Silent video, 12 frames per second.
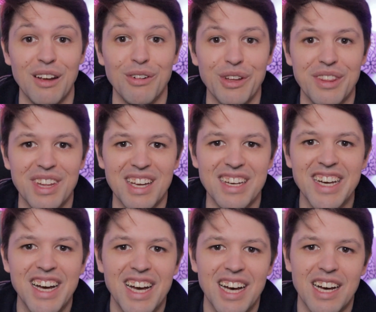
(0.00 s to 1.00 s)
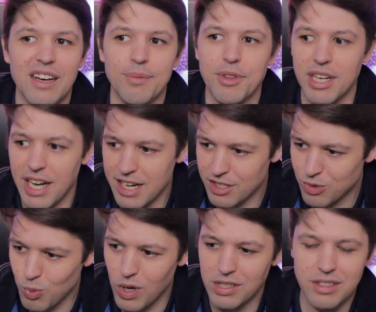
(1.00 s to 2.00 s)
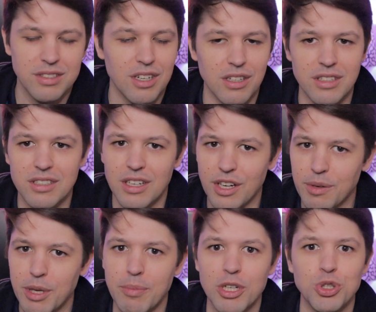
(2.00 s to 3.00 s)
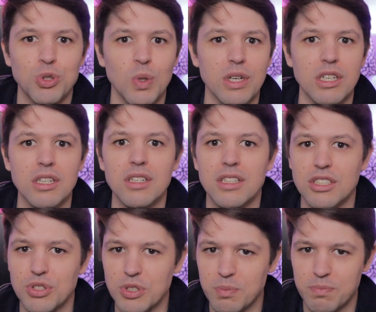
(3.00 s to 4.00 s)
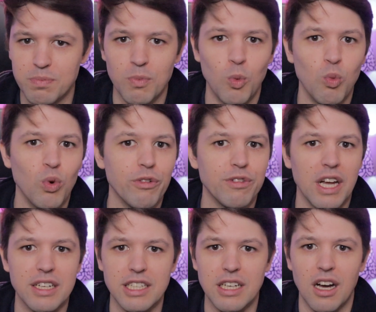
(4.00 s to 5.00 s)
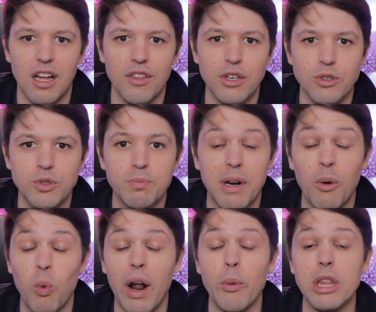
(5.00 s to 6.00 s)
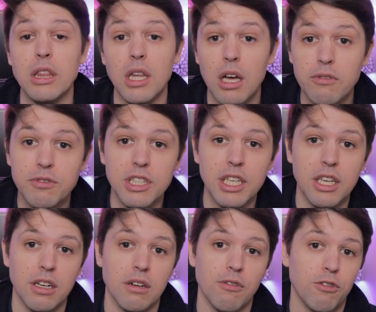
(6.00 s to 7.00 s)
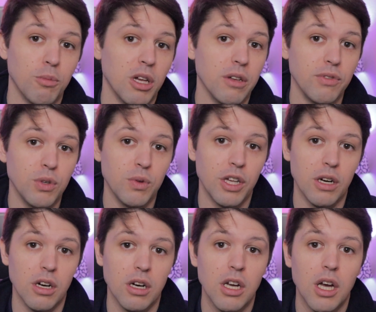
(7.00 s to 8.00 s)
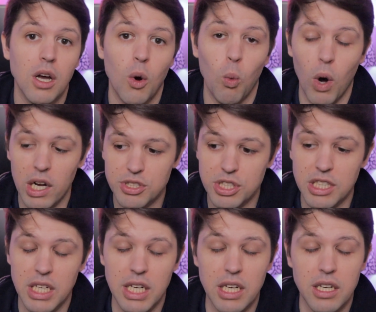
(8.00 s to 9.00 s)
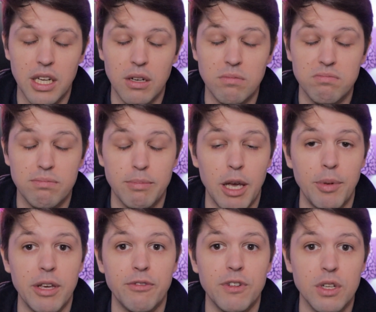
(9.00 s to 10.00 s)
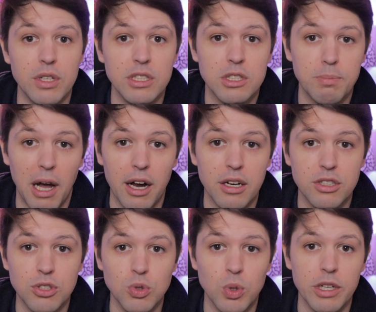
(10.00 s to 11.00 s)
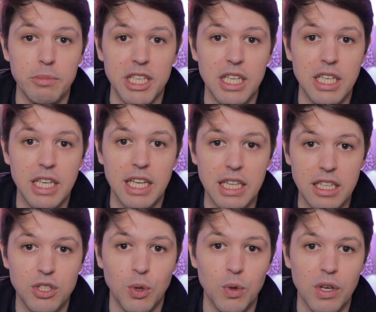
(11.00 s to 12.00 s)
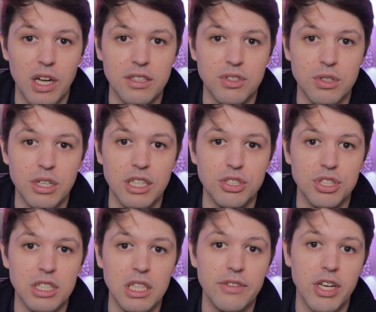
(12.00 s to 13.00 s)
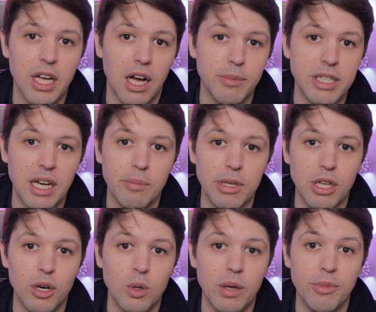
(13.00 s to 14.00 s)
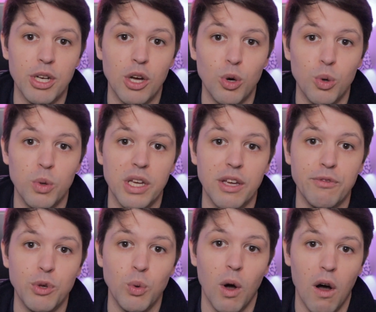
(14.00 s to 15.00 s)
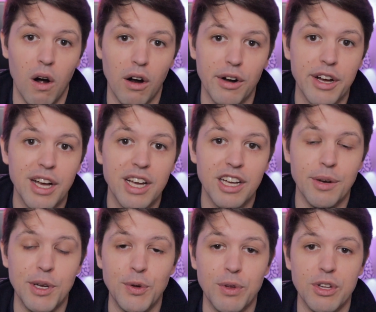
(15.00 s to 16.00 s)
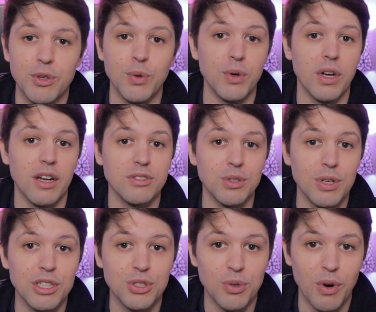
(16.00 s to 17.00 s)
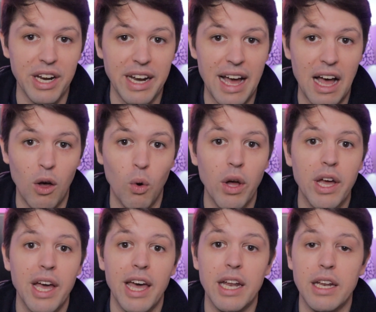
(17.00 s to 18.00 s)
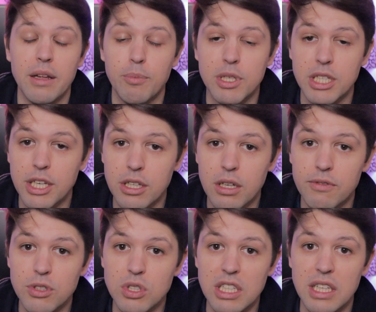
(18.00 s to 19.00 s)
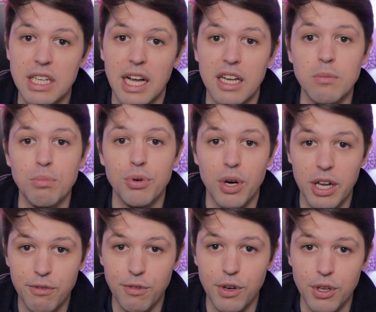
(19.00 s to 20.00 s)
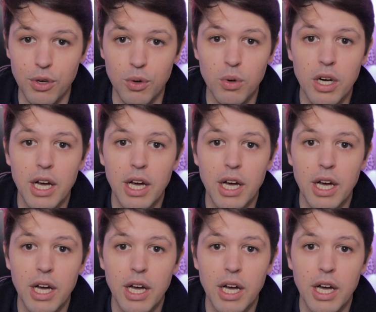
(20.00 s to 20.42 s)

everything. The next ones are going to be much shorter. It's just reflecting on those. But what I would love to hear from all of you that are watching and maybe feel inspired to join me in the Total Consecration, leave a comment down below. Let me know if you are going to be doing the Total Consecration right now. And then in particular, if there's anything I can pray for you